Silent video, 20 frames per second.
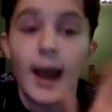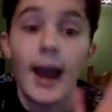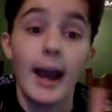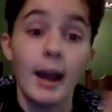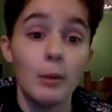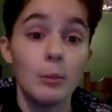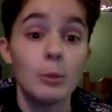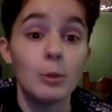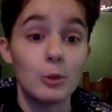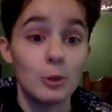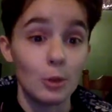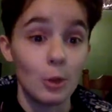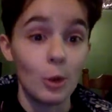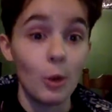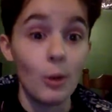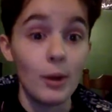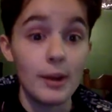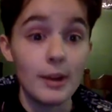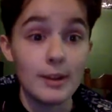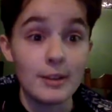I almost
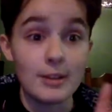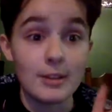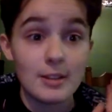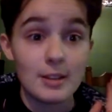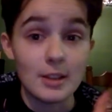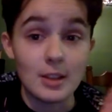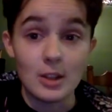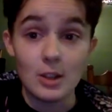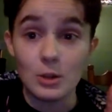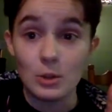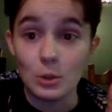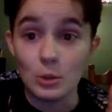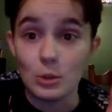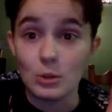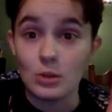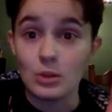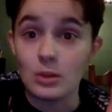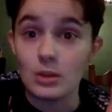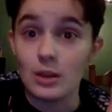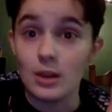always
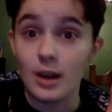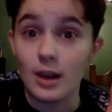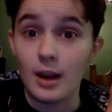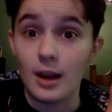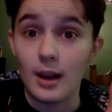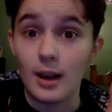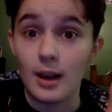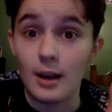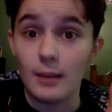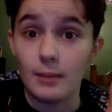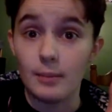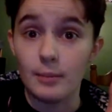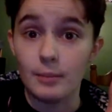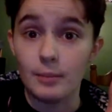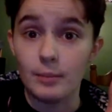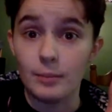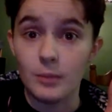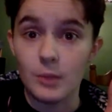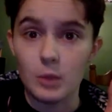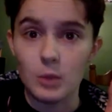use
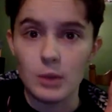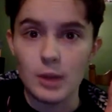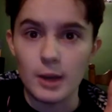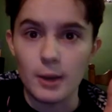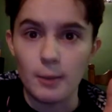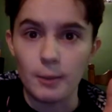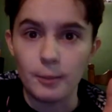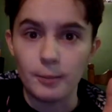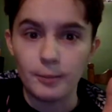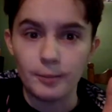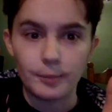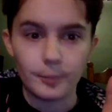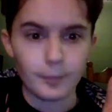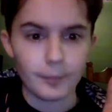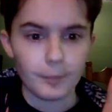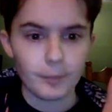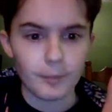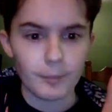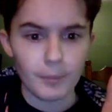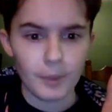YouNow,
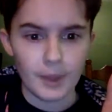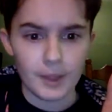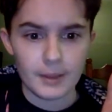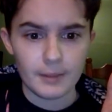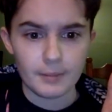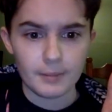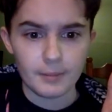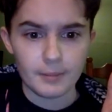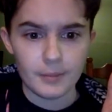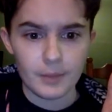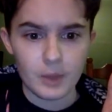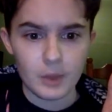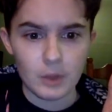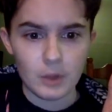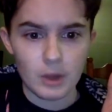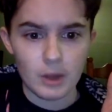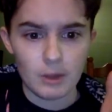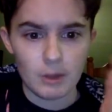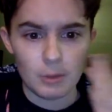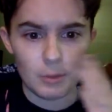but
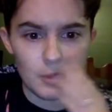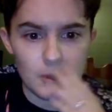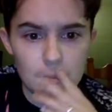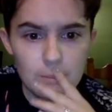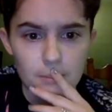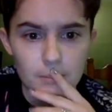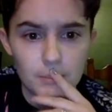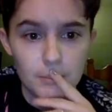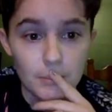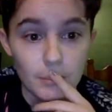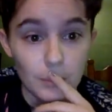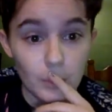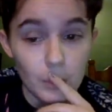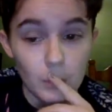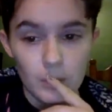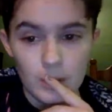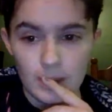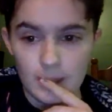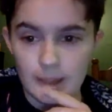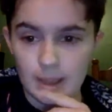YouNow's been
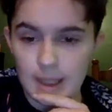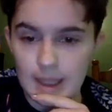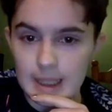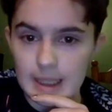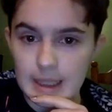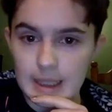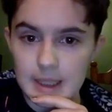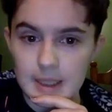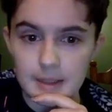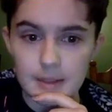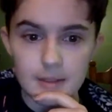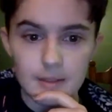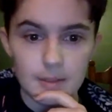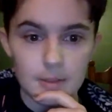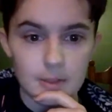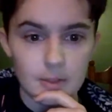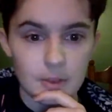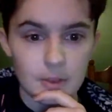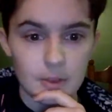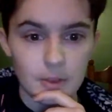broken lately,
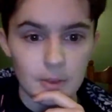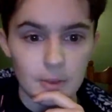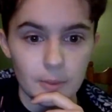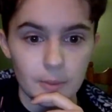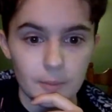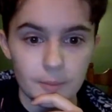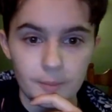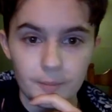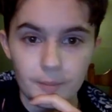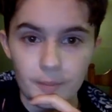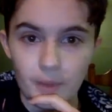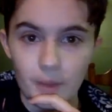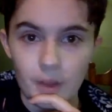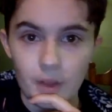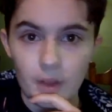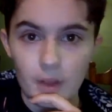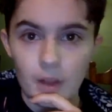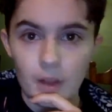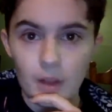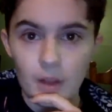so
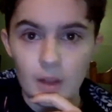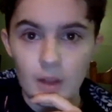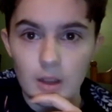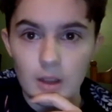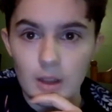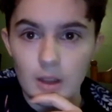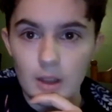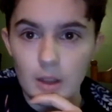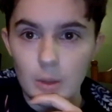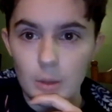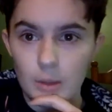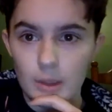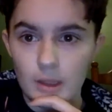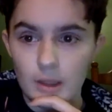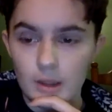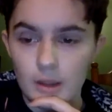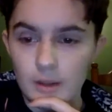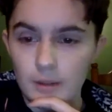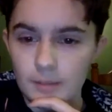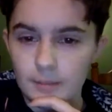here we
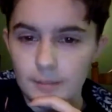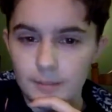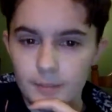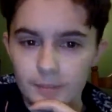are.